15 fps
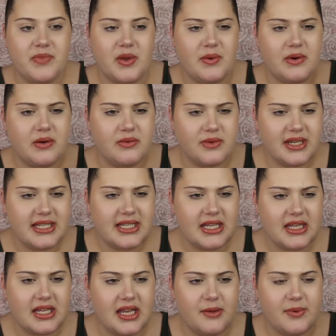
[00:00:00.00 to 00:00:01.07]
Well,
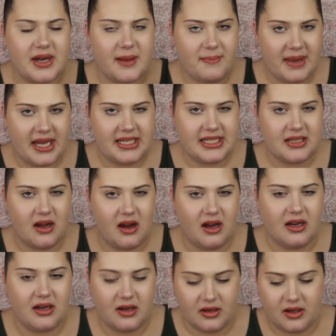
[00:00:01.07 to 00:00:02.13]
recently when I paint it
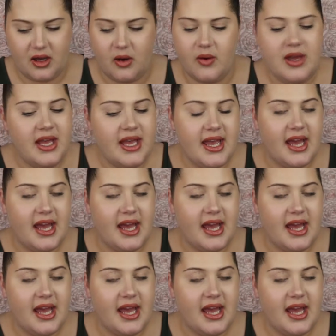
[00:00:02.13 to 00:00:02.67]
on, and I'll go,